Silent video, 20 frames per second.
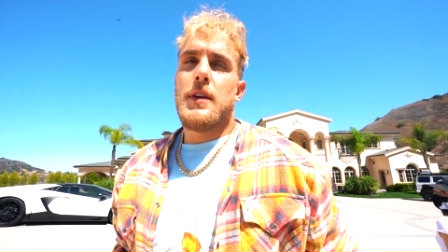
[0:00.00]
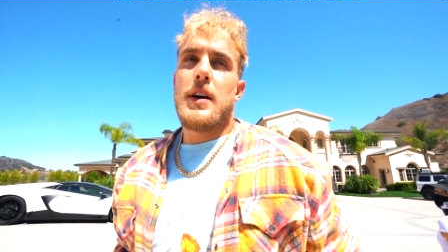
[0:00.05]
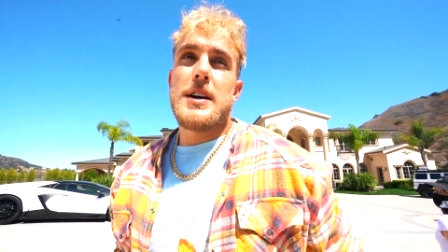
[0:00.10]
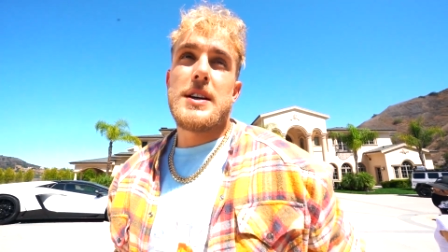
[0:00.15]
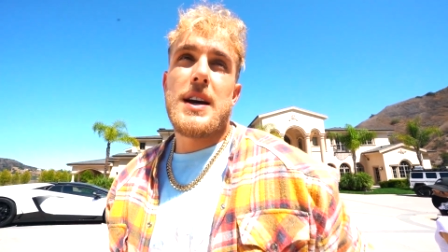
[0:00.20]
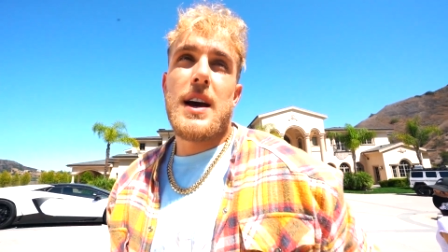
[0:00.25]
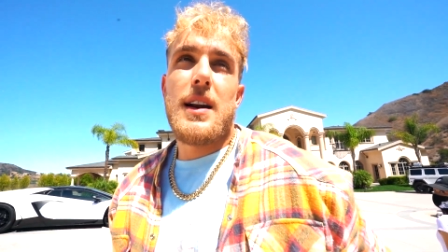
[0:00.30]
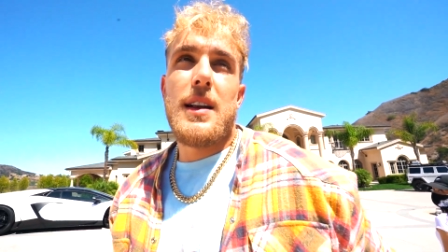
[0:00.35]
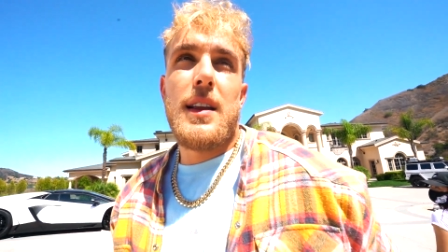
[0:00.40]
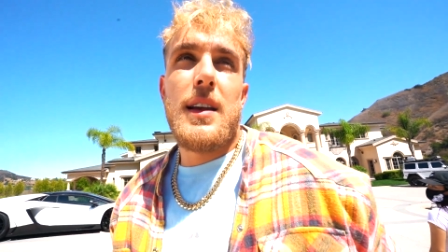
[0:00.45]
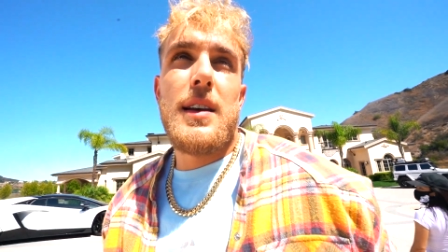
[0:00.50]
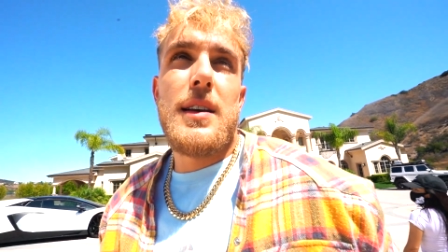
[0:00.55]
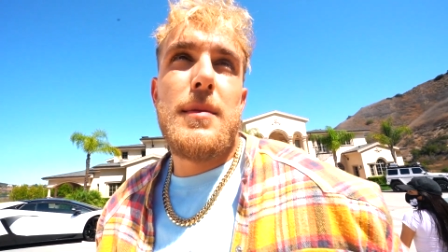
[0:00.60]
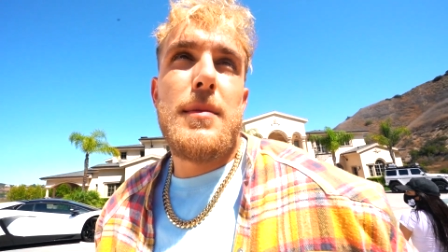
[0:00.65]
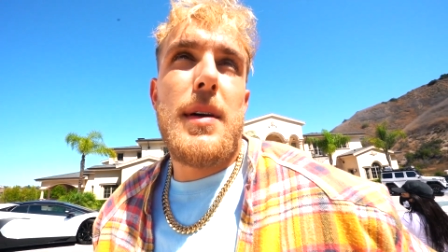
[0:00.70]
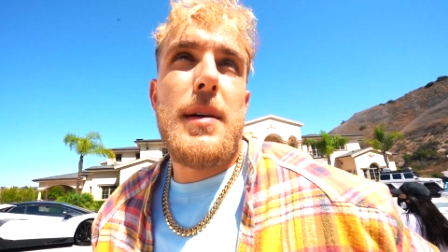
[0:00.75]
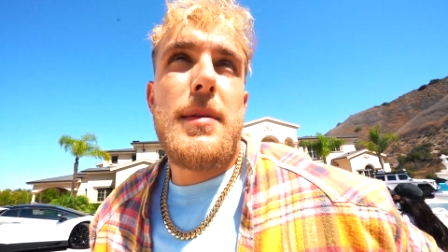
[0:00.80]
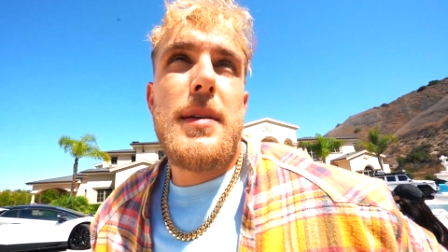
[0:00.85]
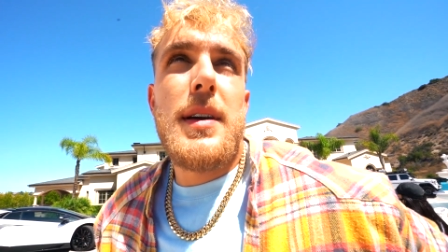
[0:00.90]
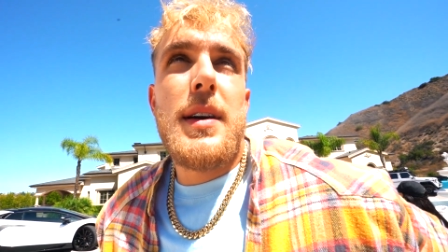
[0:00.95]
Fresh out of London,
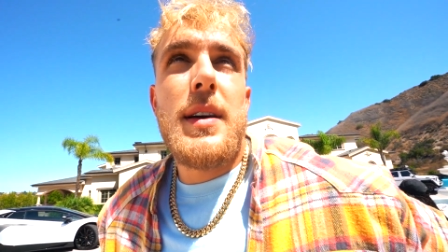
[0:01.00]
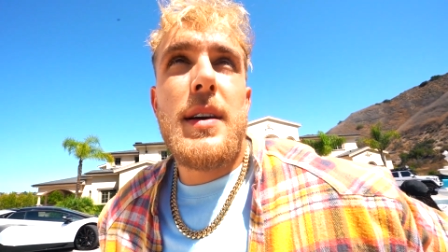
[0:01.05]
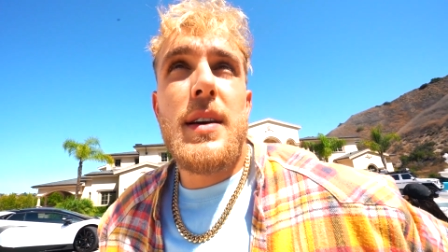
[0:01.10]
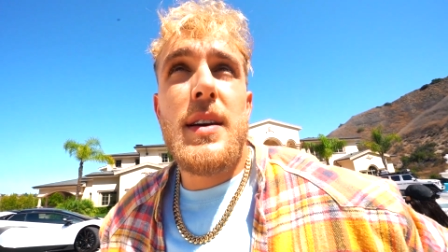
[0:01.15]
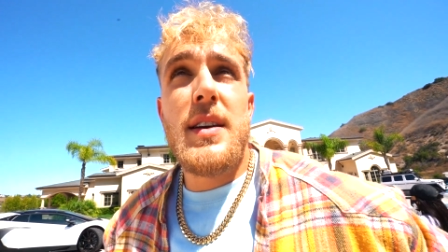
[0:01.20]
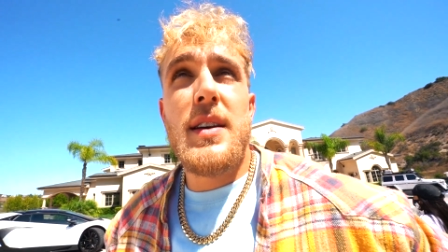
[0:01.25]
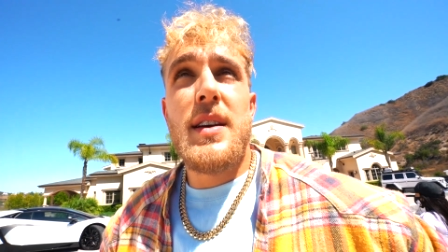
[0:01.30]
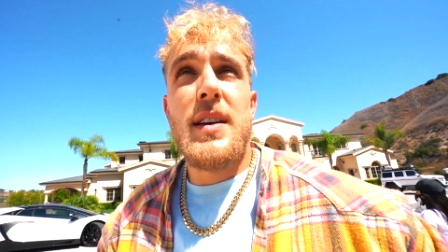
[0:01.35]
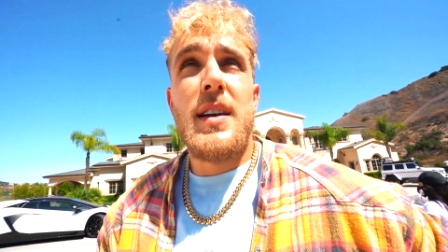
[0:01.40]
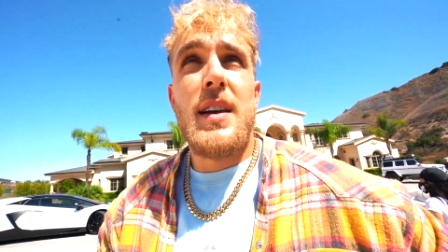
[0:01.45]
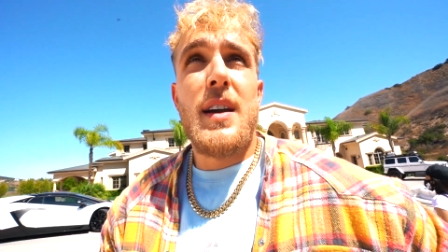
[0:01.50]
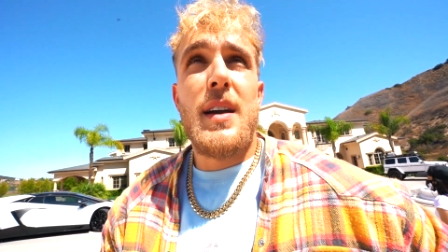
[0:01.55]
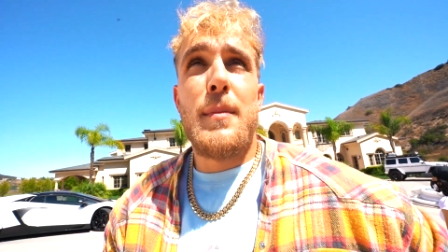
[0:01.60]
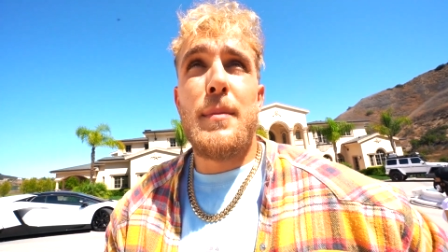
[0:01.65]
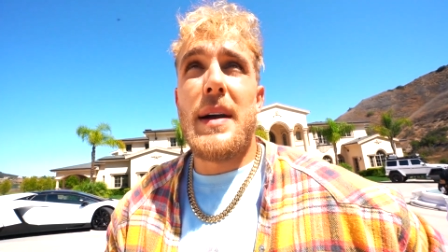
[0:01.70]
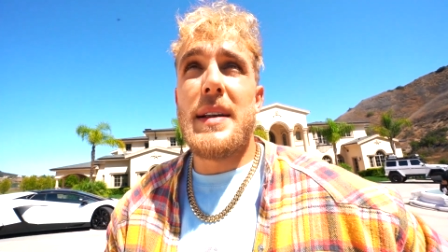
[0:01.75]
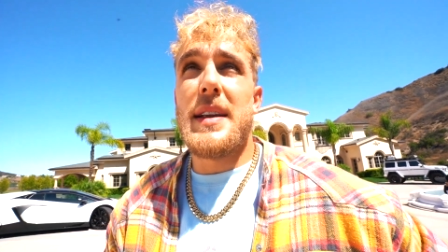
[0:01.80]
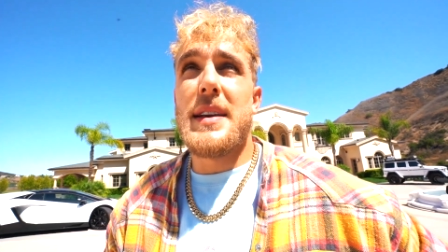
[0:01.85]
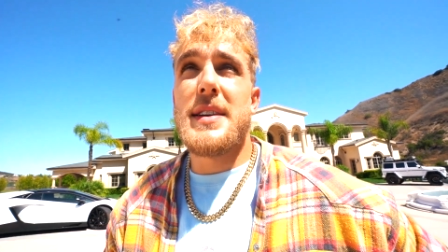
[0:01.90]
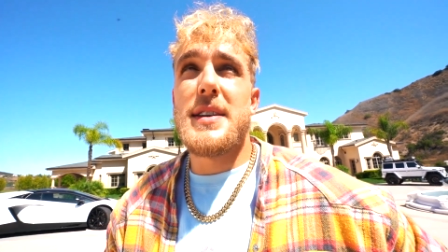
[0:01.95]
baby.
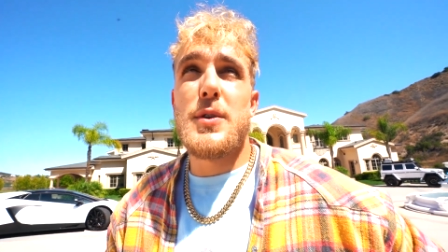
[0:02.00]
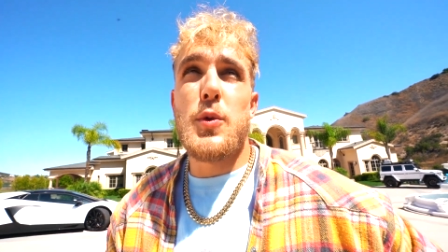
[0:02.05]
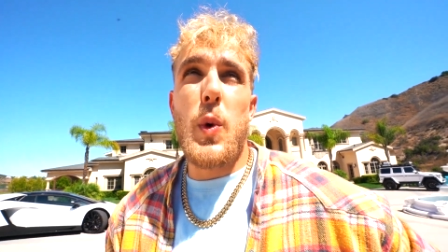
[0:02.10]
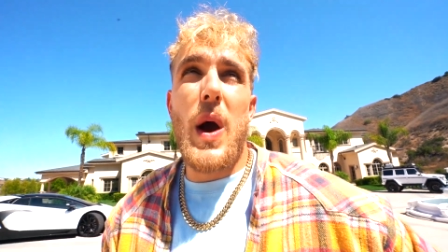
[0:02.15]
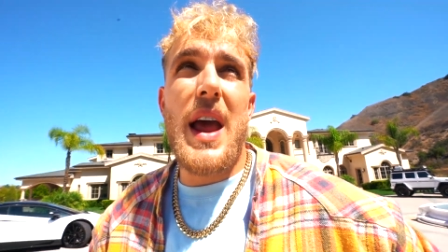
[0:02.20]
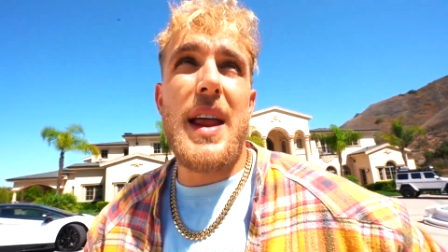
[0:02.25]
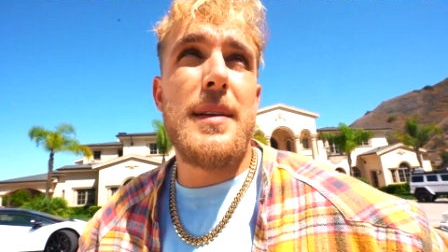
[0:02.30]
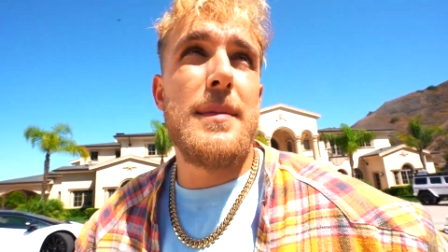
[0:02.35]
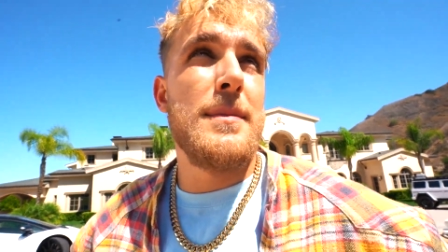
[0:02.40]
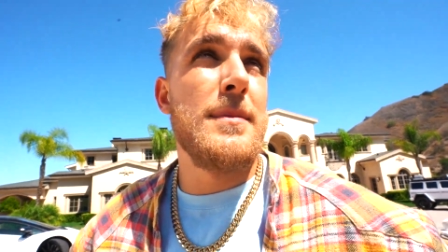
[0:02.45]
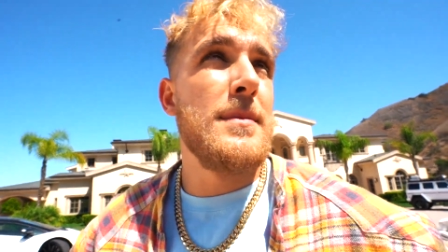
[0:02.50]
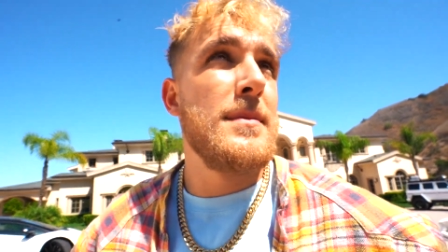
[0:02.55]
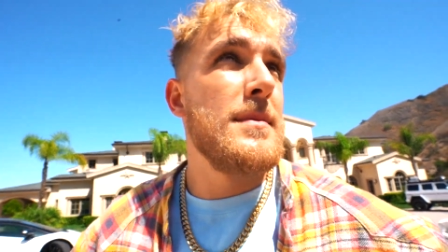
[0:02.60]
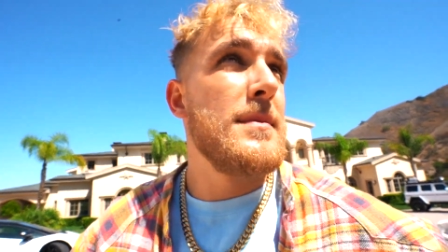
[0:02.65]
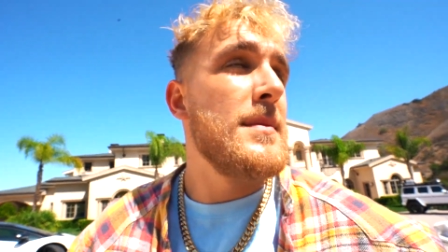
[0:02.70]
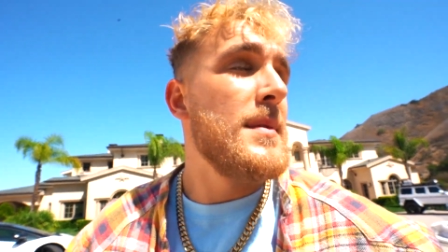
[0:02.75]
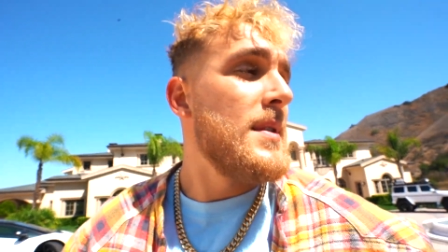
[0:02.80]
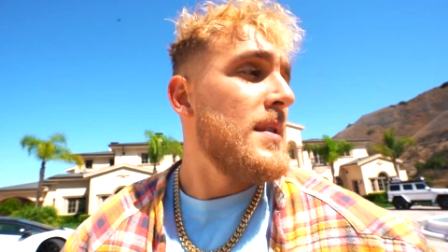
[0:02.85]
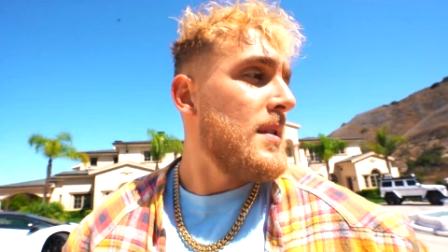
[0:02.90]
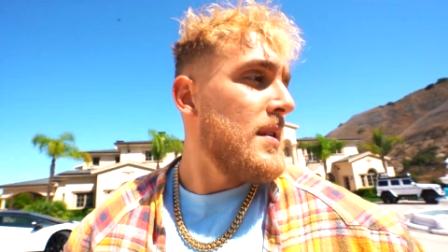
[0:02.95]
I'm about to
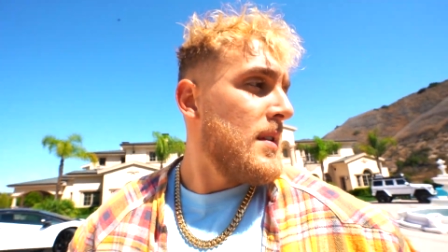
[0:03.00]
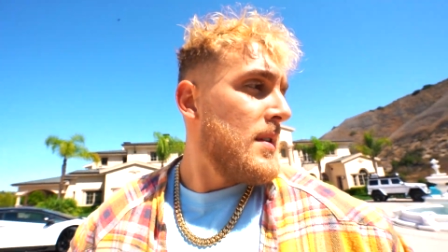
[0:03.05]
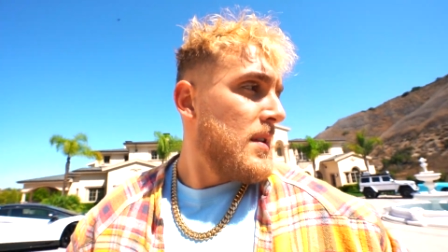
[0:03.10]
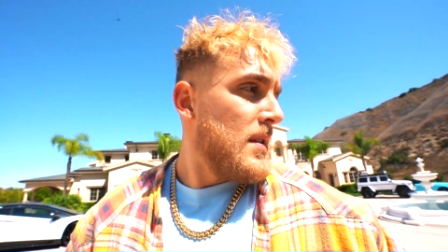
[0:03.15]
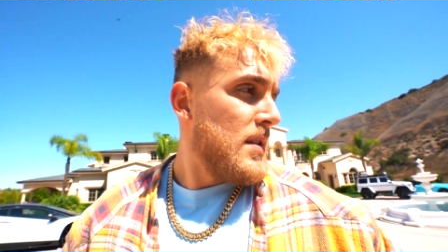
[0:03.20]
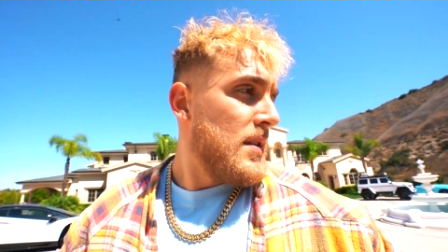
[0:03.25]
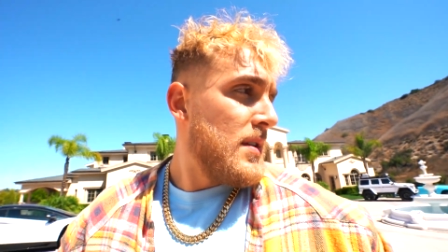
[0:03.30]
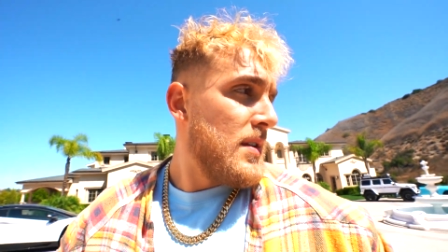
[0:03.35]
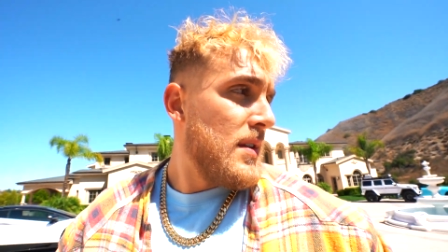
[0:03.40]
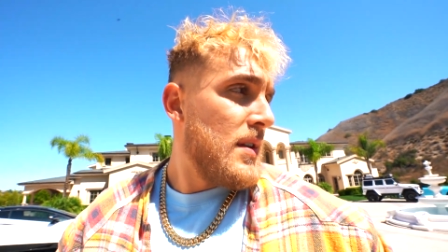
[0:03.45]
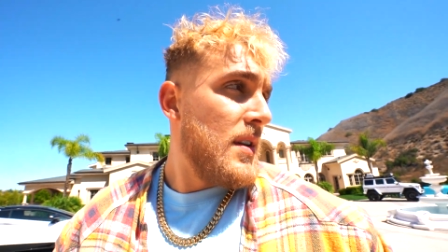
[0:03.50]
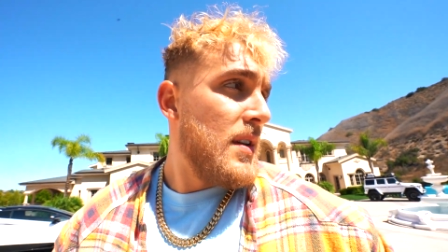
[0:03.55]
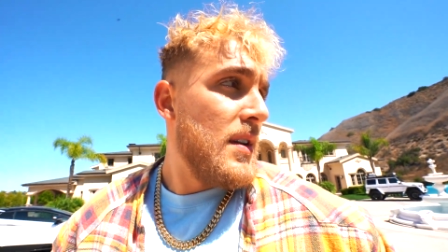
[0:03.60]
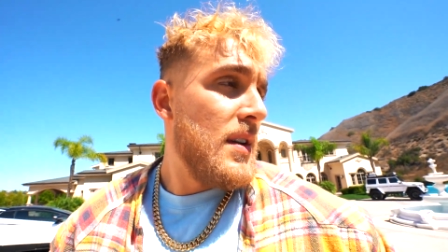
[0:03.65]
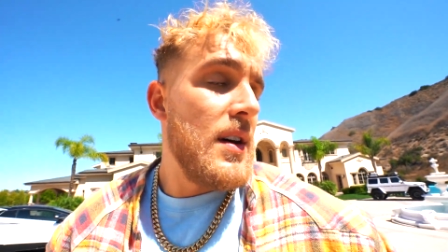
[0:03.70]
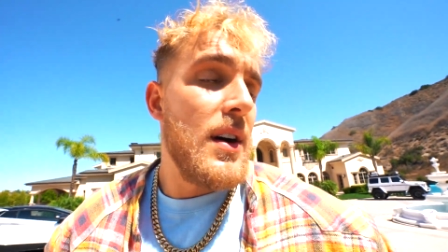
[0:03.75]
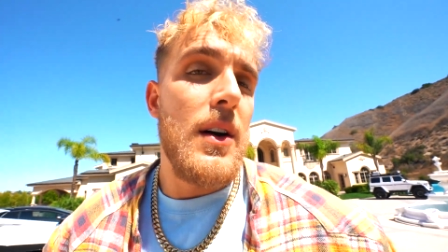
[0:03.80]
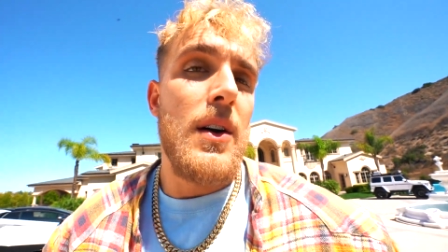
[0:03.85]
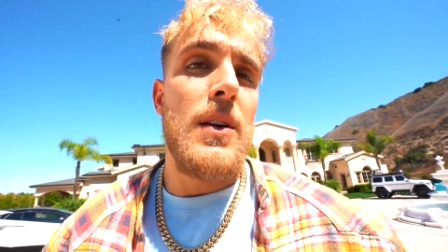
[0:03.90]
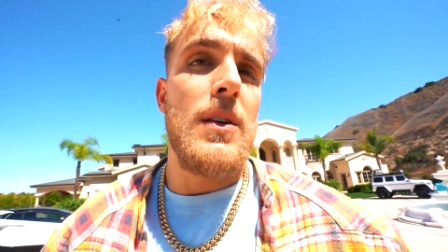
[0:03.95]

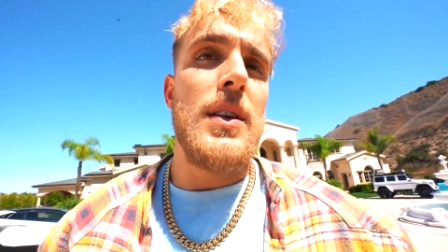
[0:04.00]
sweat.